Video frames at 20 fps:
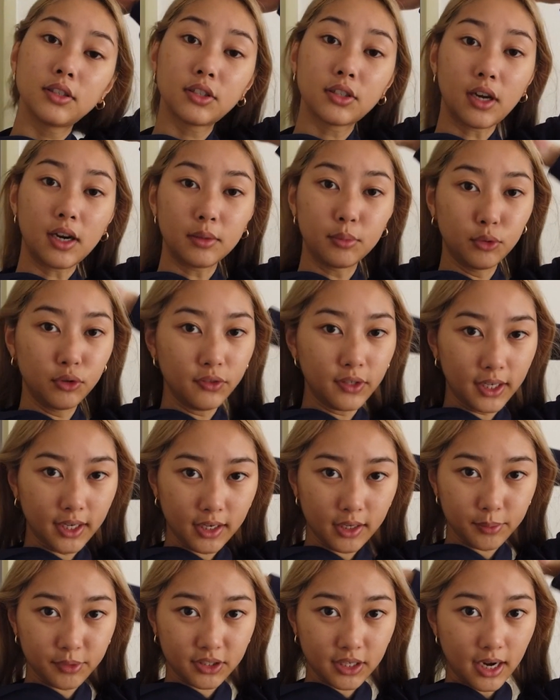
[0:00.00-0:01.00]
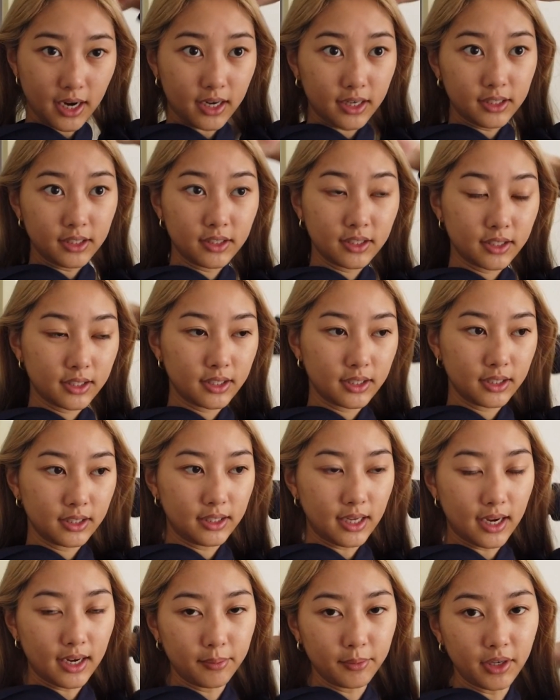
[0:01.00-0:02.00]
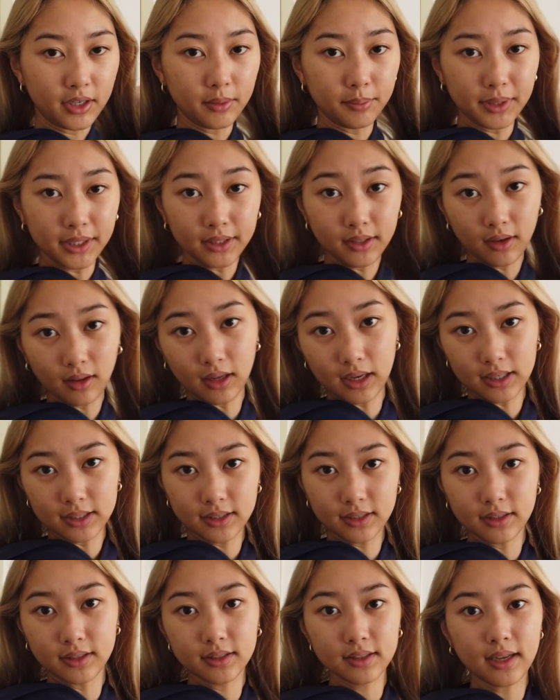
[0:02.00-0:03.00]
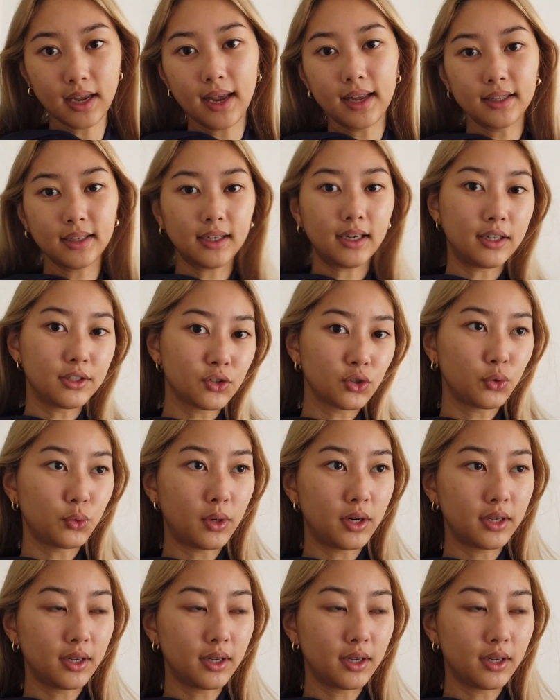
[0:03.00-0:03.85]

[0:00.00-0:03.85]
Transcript: start moving it upstairs. Then I'm gonna build the closet, and I also